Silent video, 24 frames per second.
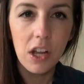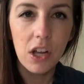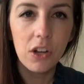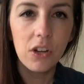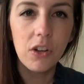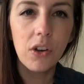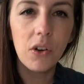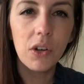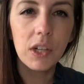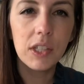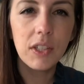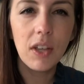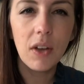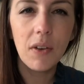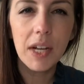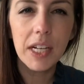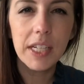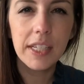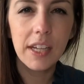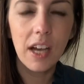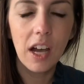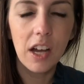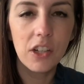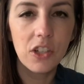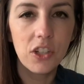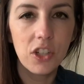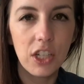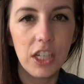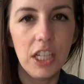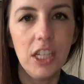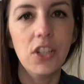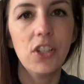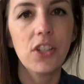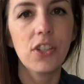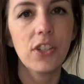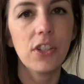Notice how I touch
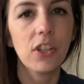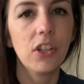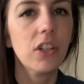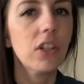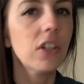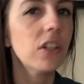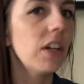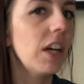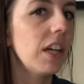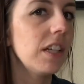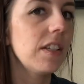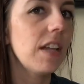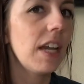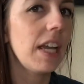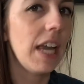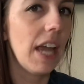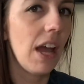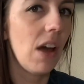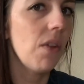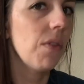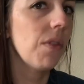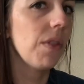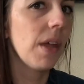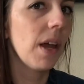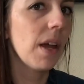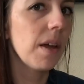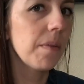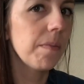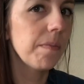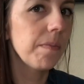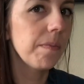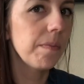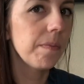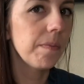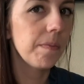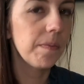each circle as I count them.